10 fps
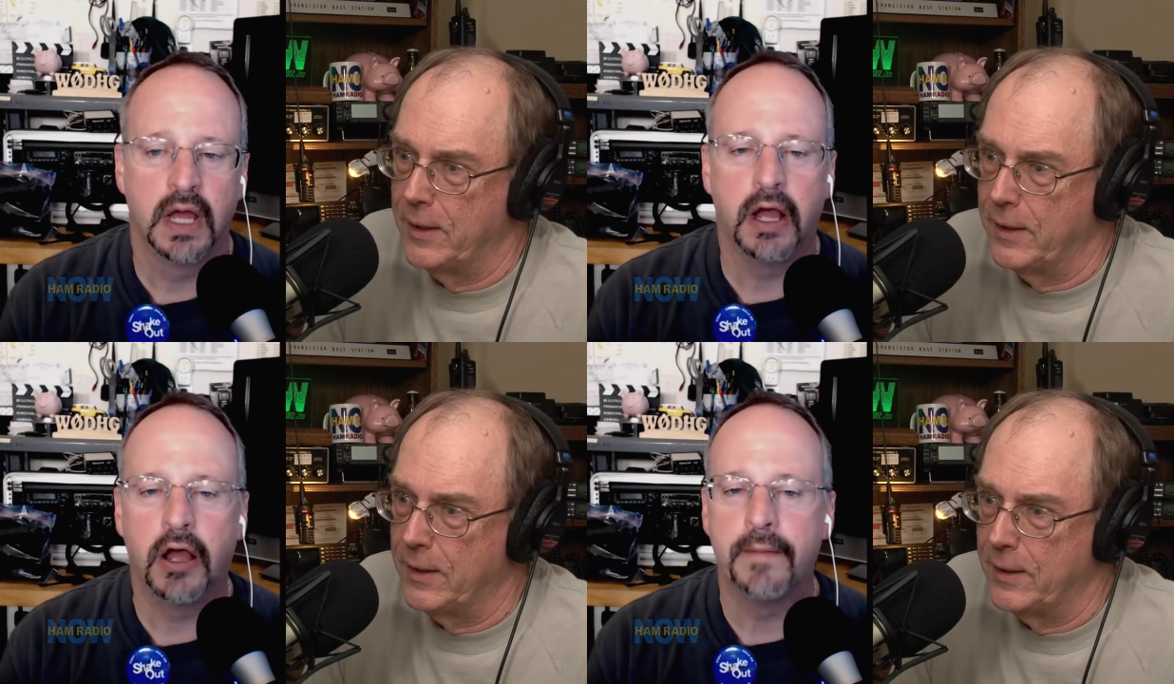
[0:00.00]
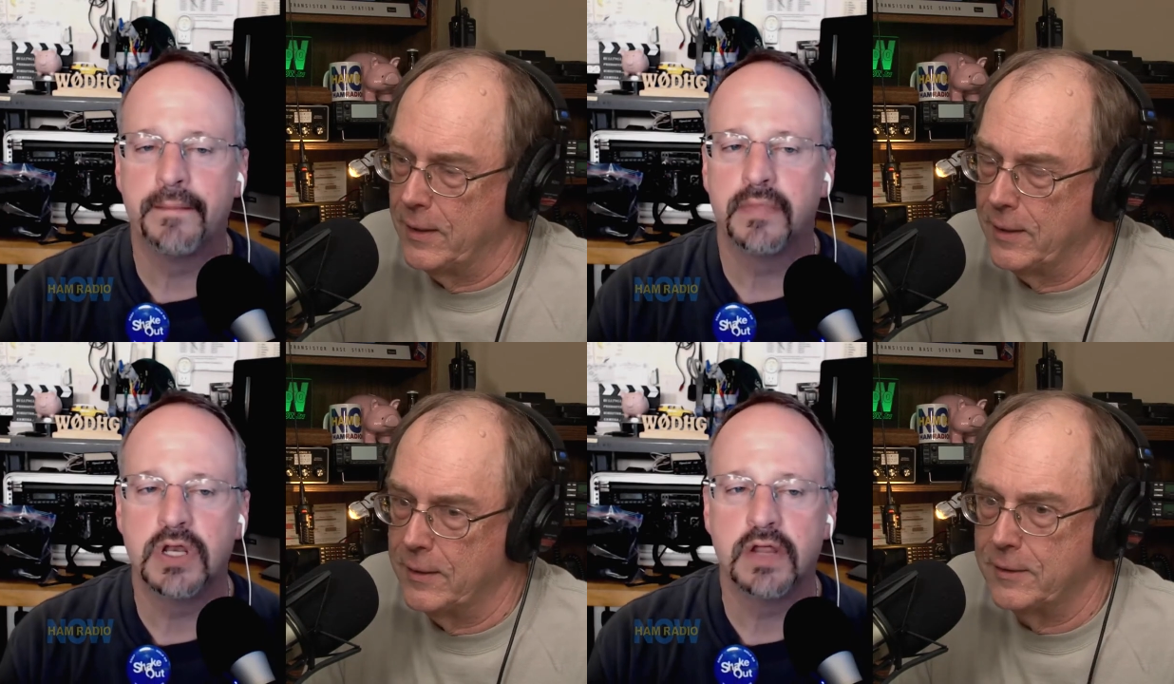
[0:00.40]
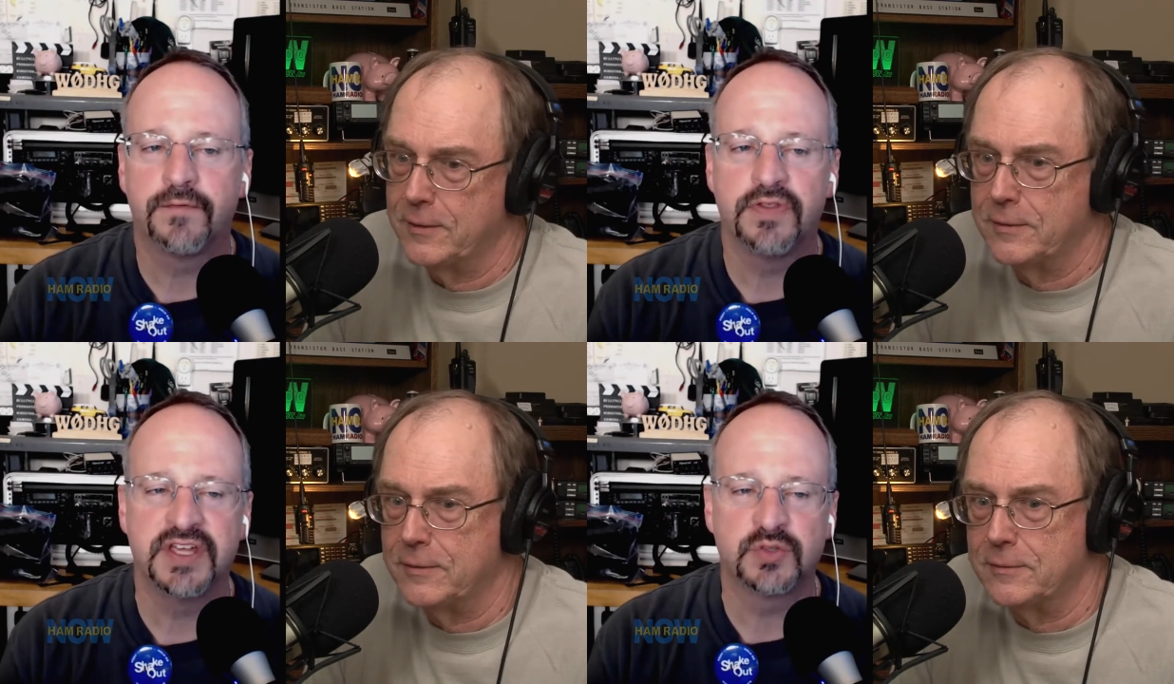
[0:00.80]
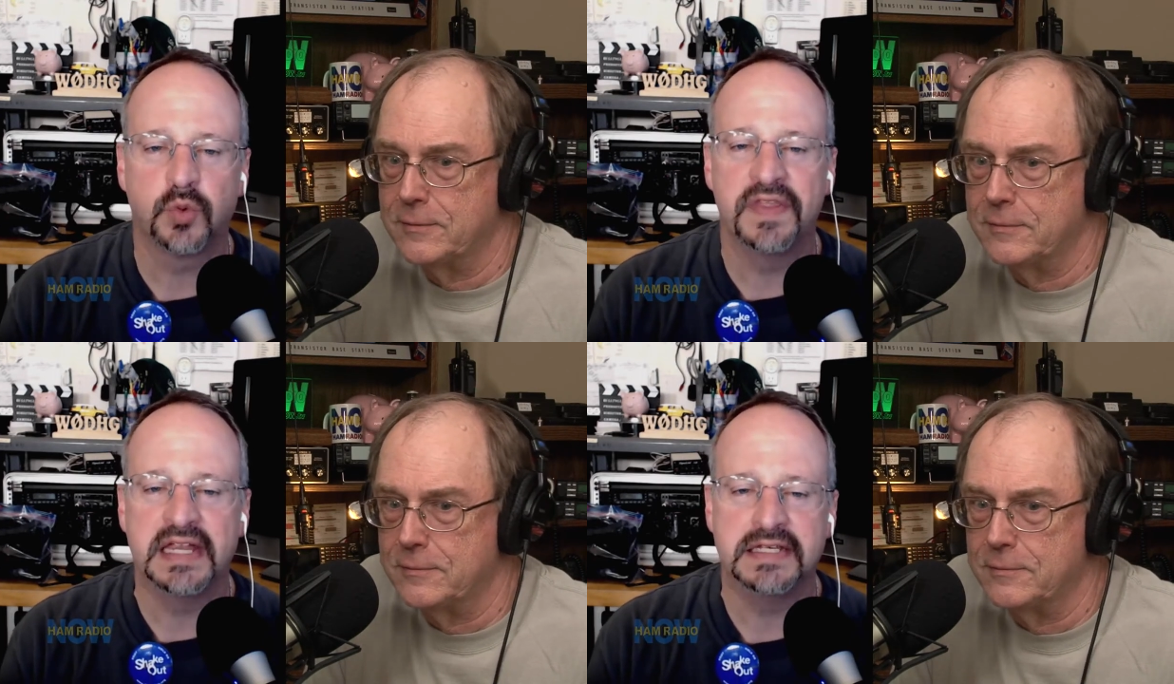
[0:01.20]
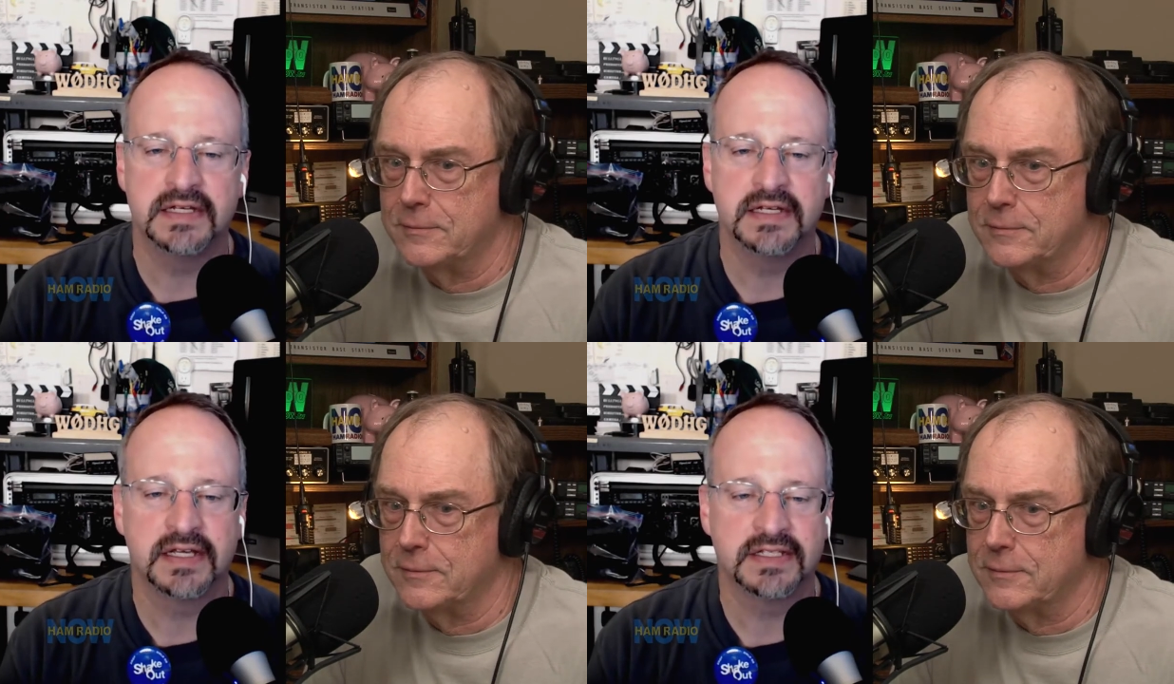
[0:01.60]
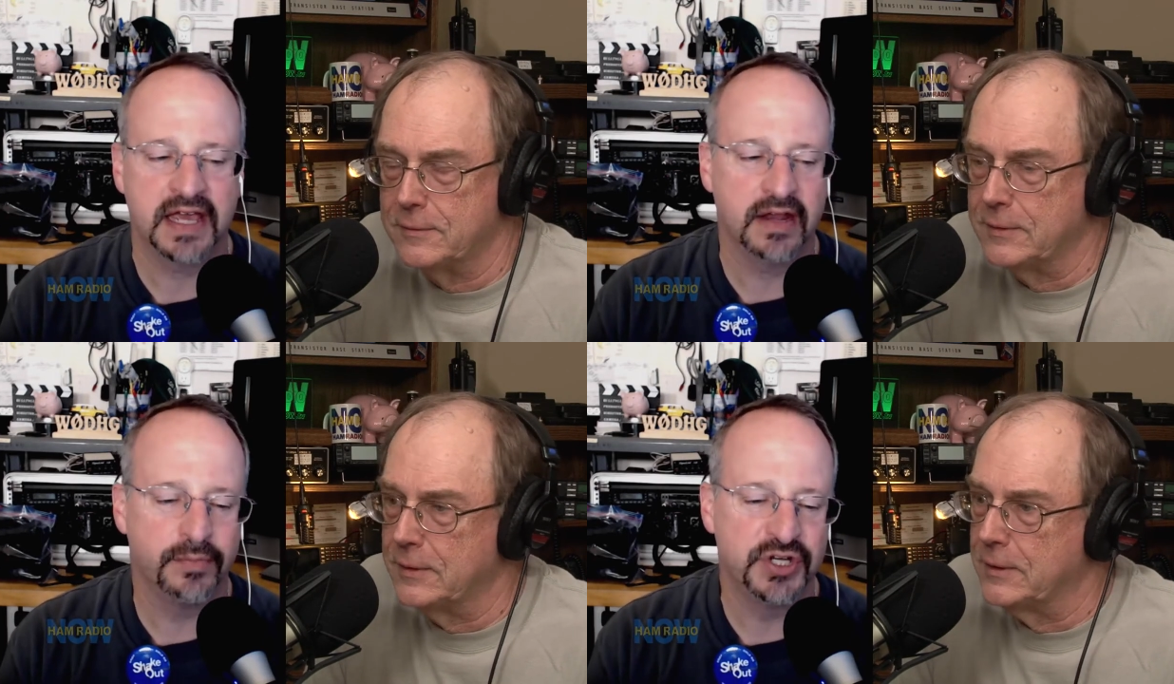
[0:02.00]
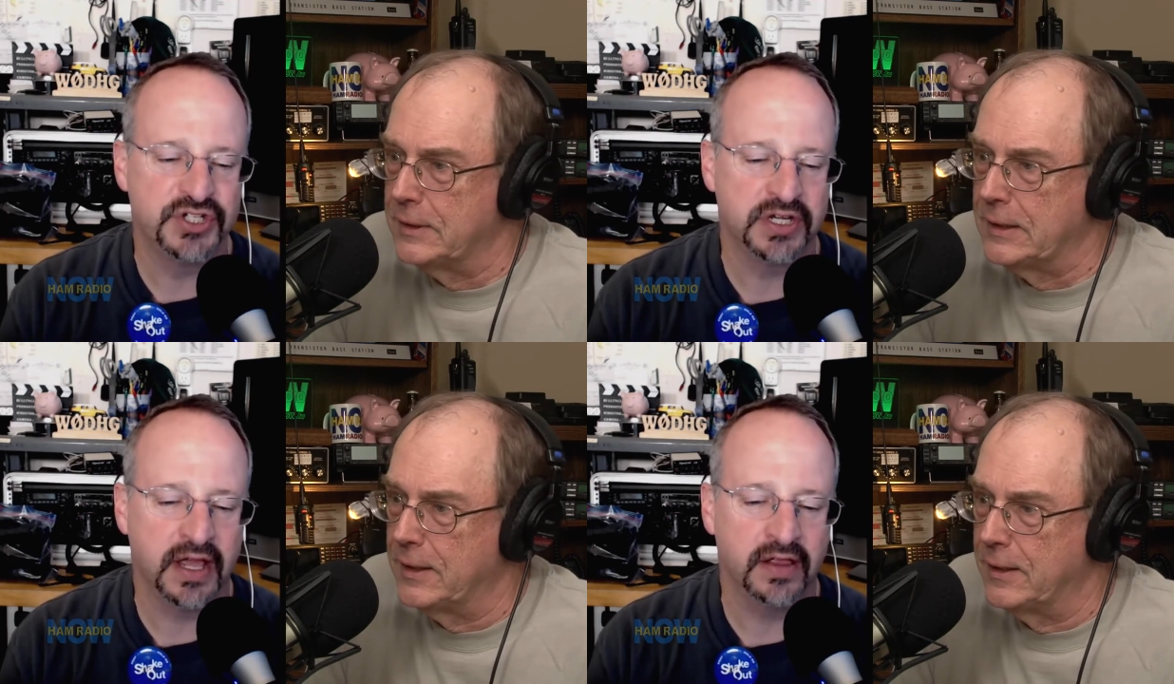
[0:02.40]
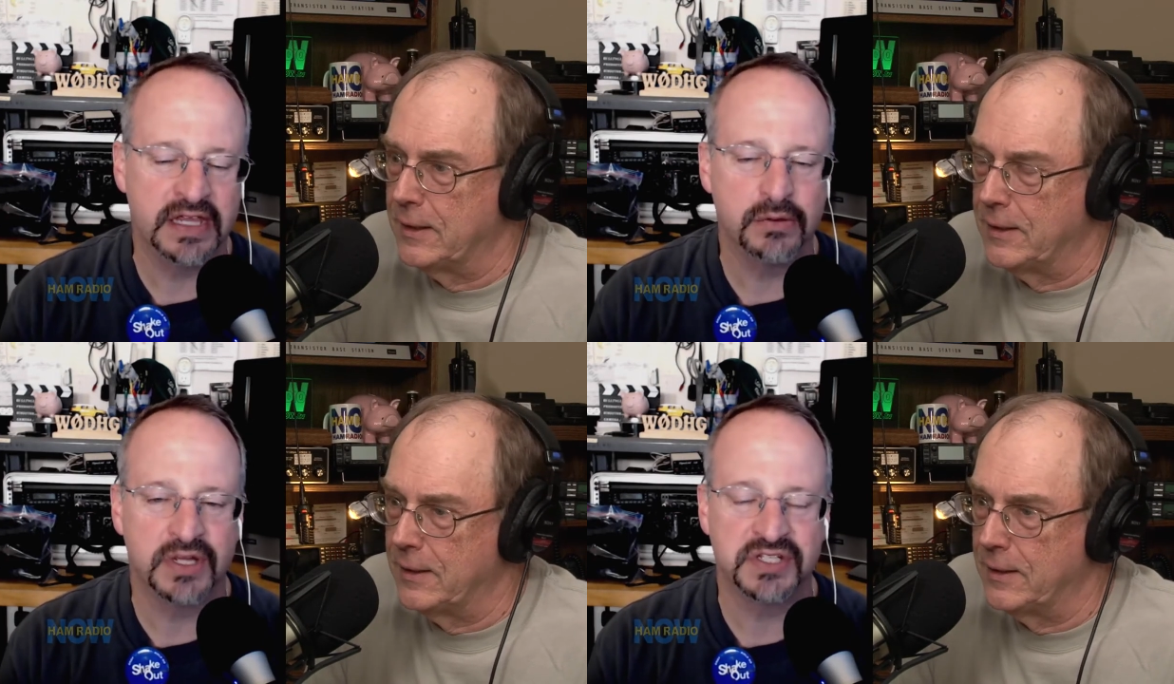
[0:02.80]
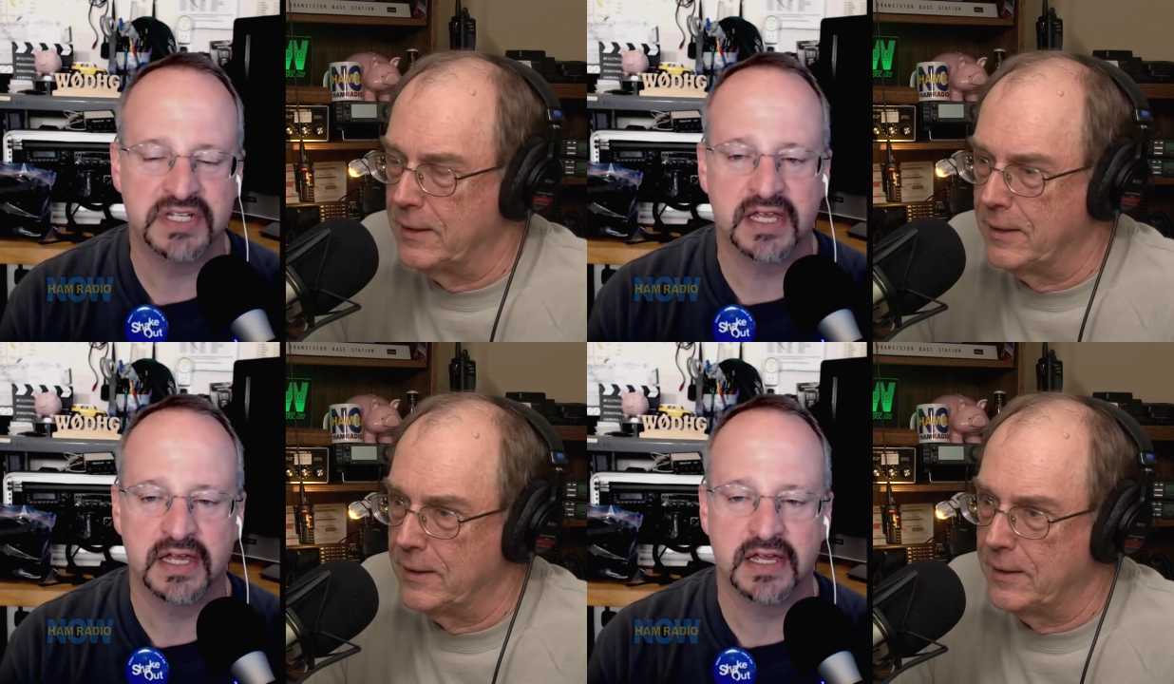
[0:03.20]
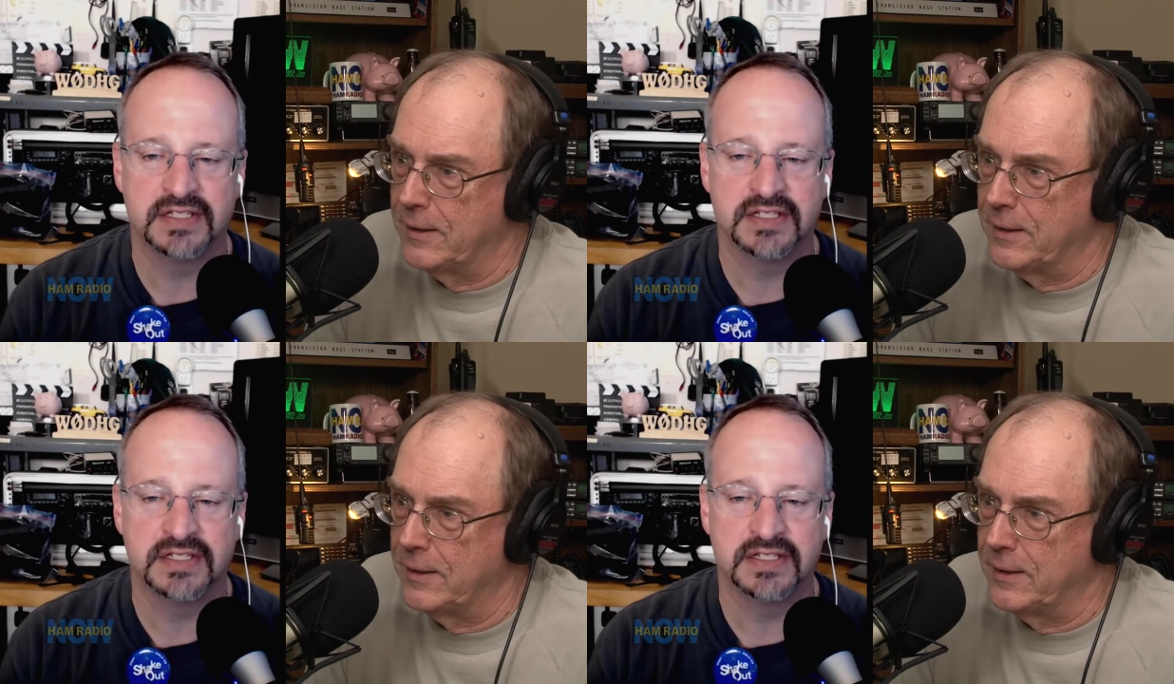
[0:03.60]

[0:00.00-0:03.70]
Speaker 1: Um, for this one, they didn't because they had a bunch of LAUSD kids.